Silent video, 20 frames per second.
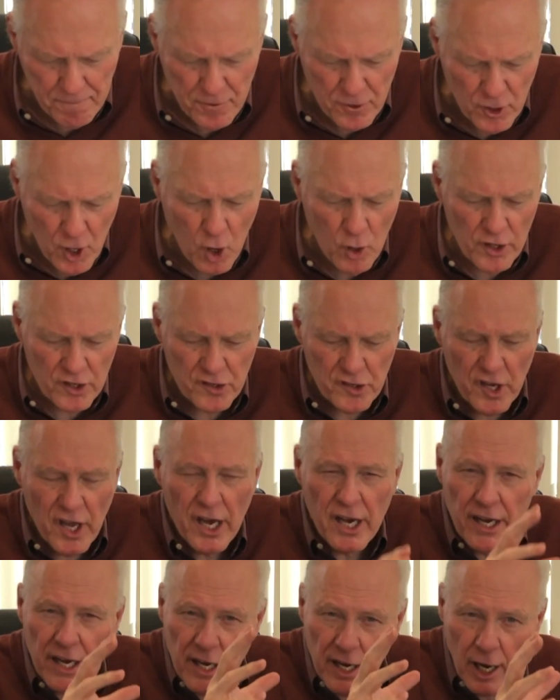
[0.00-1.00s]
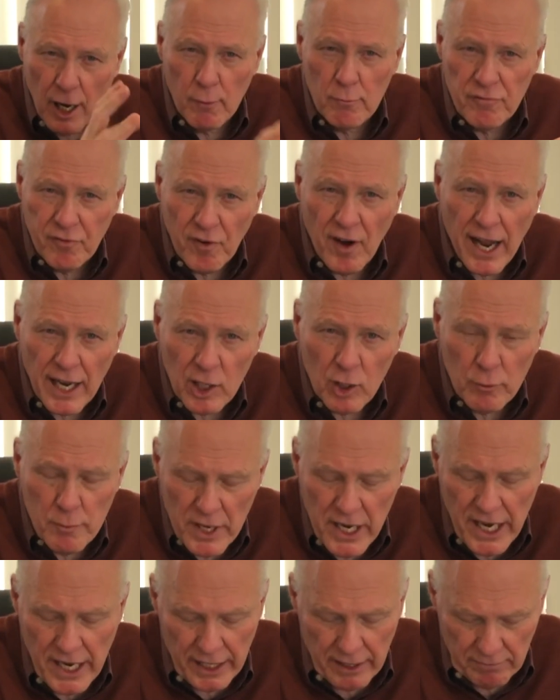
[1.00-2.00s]
Notice, come follow
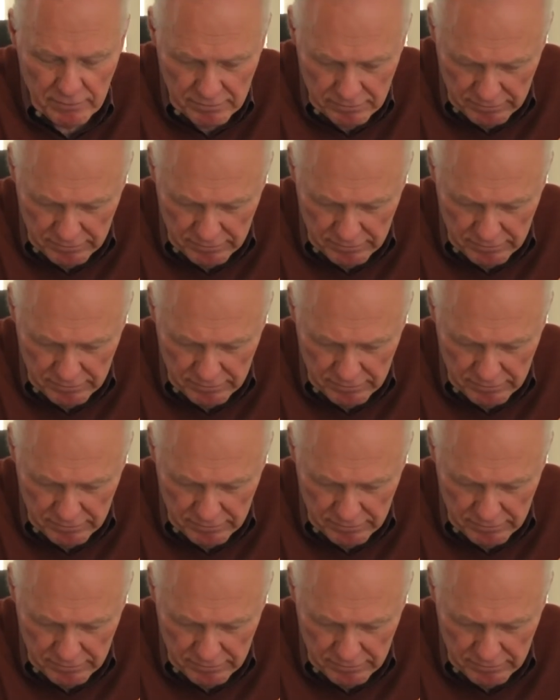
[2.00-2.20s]
me,